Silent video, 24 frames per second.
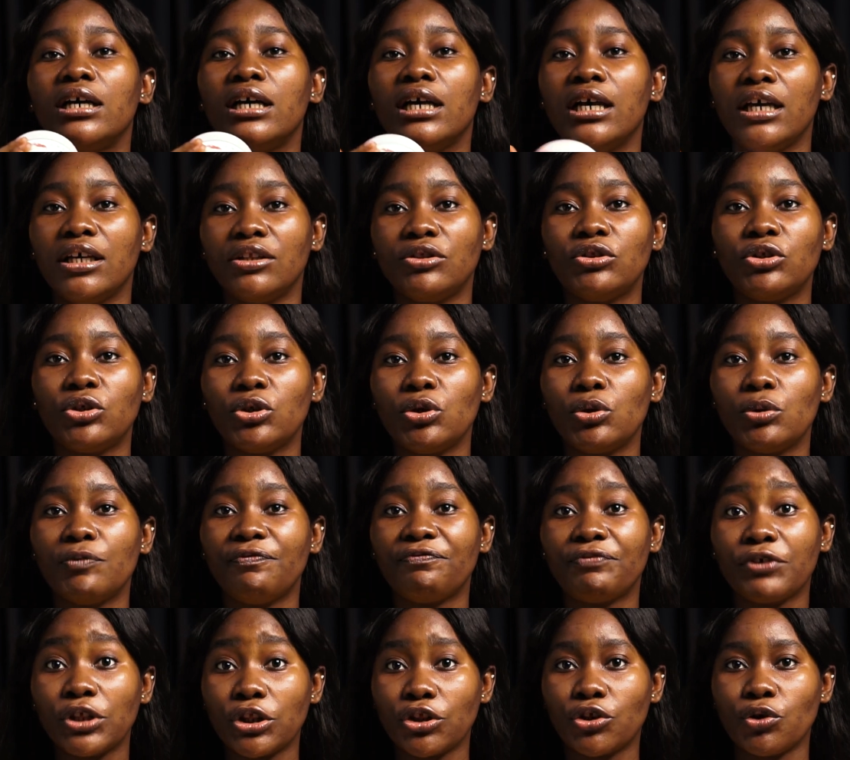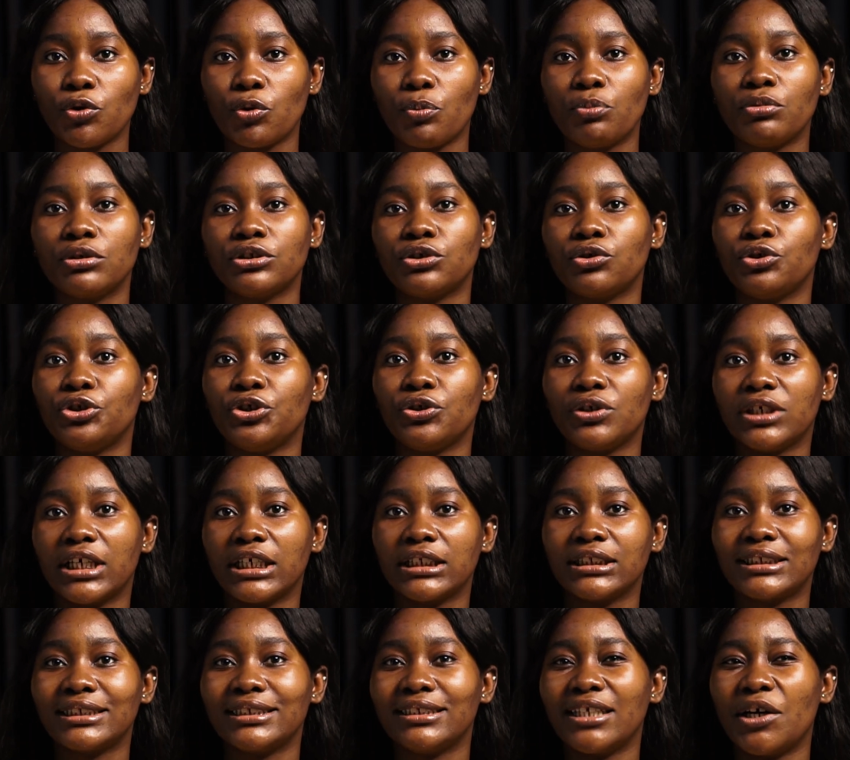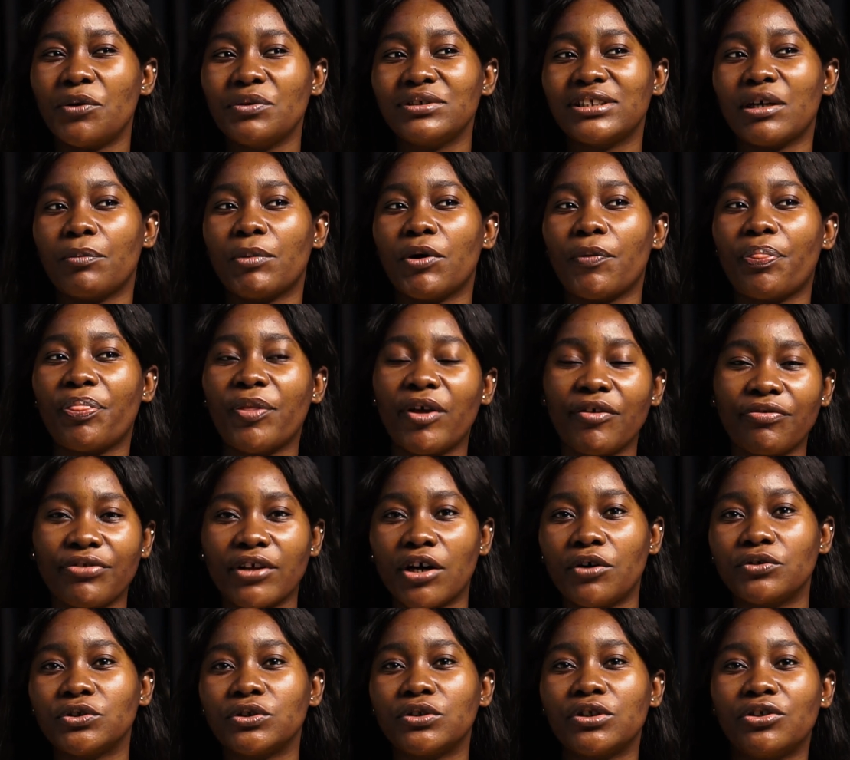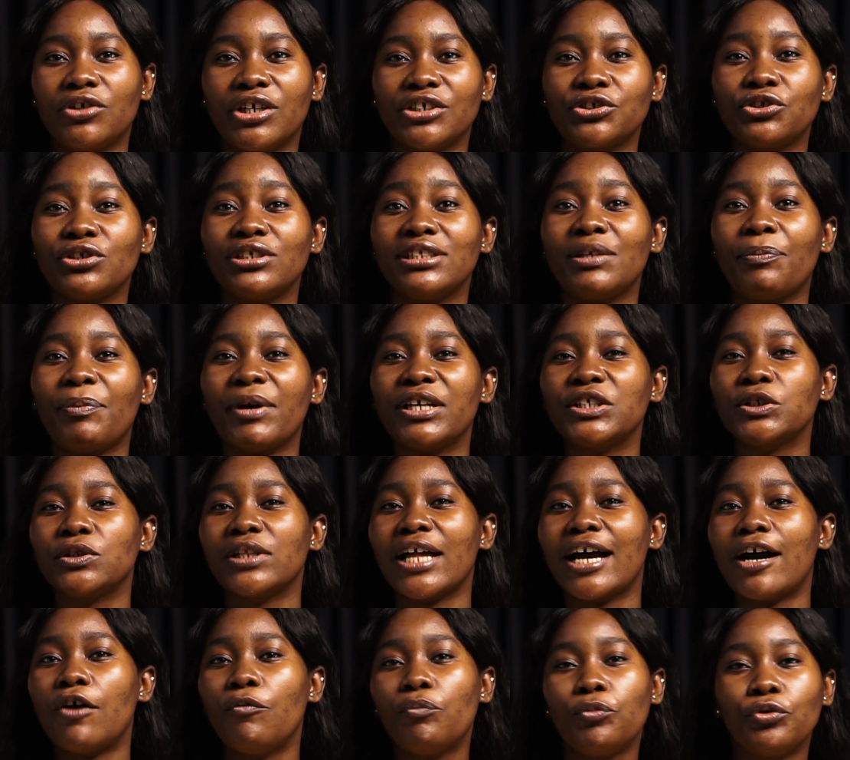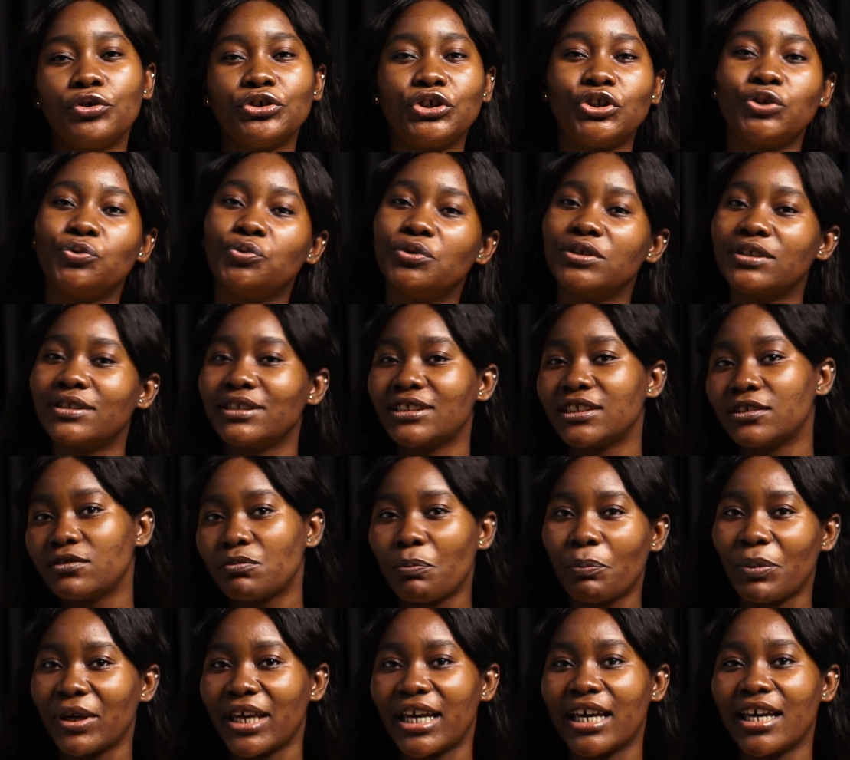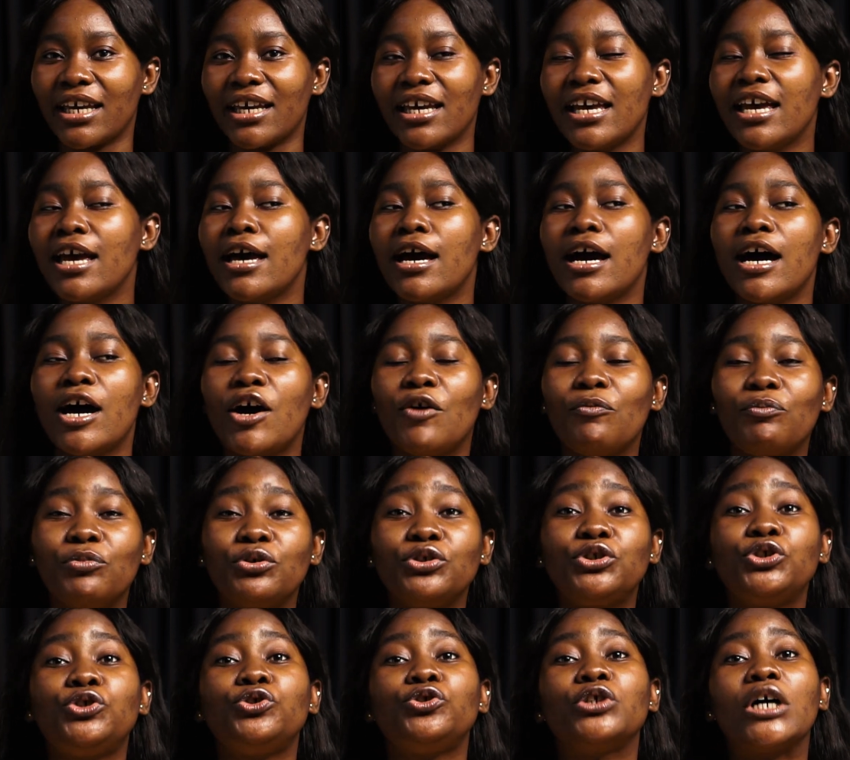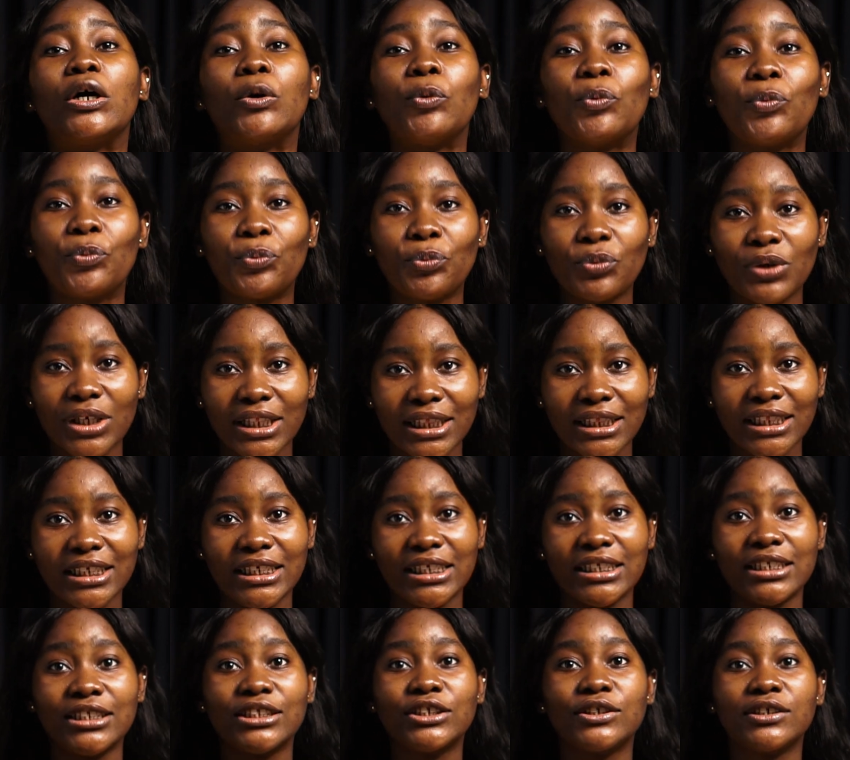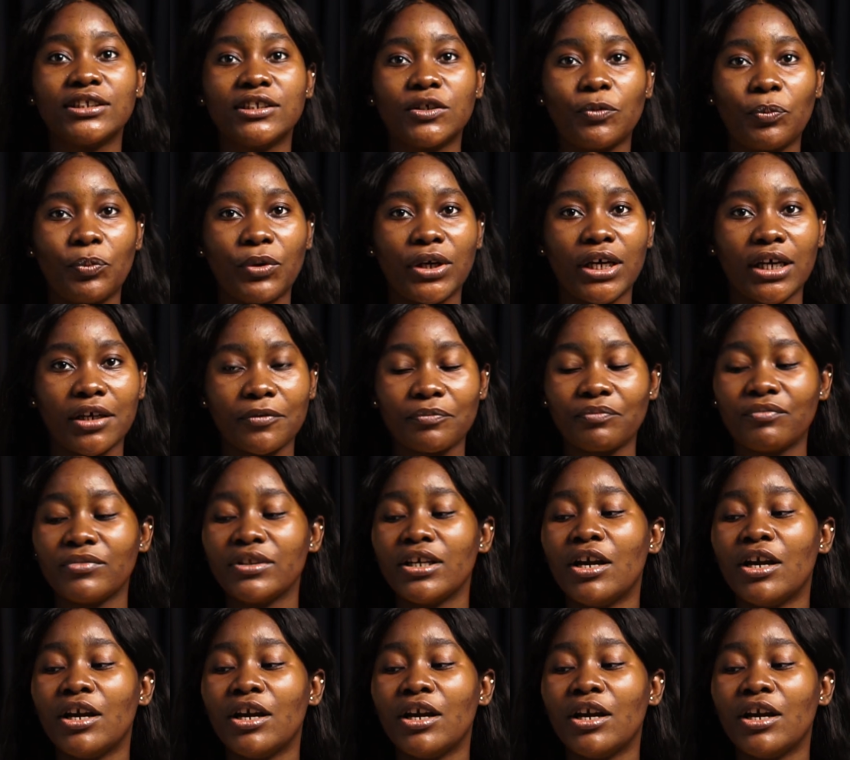in the video so you can see. That one's about 10,000 naira. So it depends on how much you want to spare, how much you are willing to spare